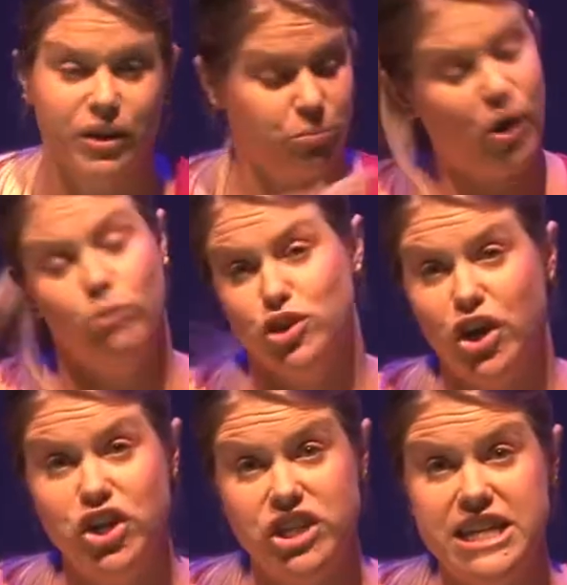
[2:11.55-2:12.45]
But I'll show
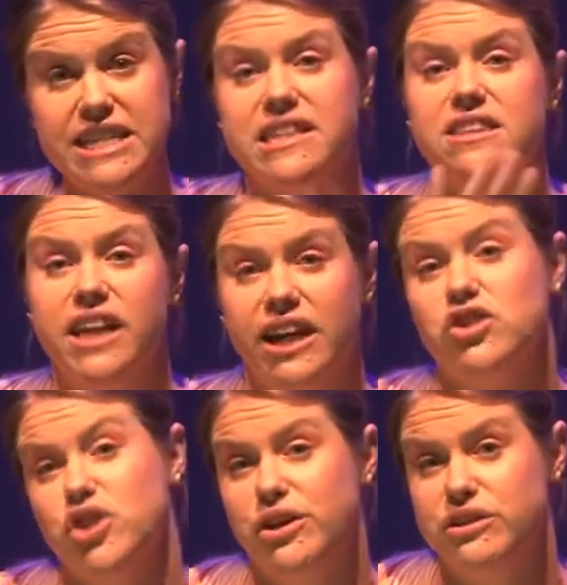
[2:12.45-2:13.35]
you this and then I can
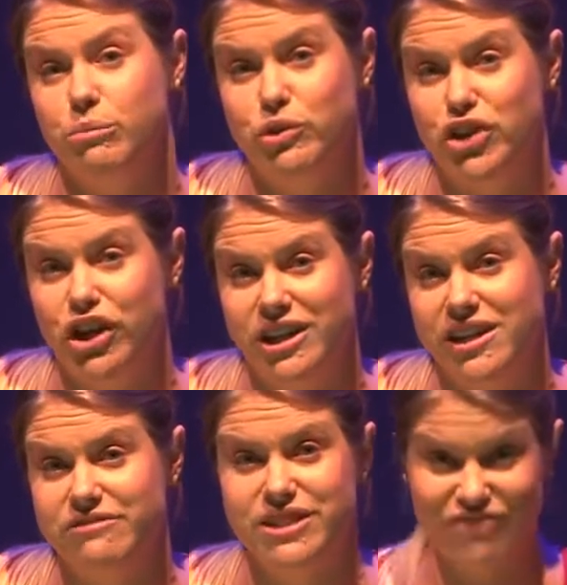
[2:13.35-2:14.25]
show you some
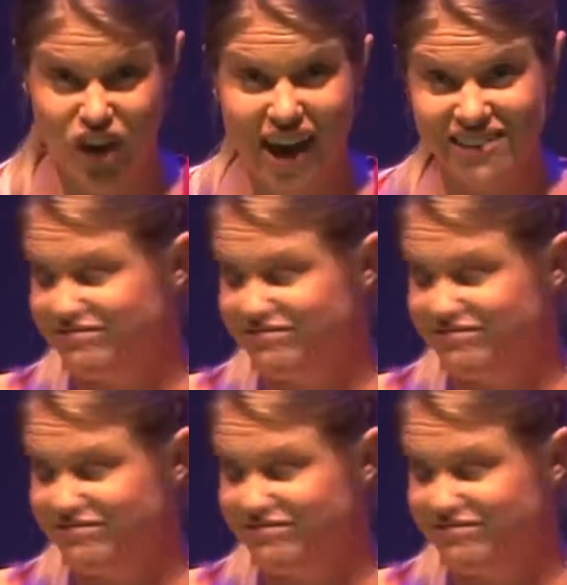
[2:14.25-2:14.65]
alternatives, okay?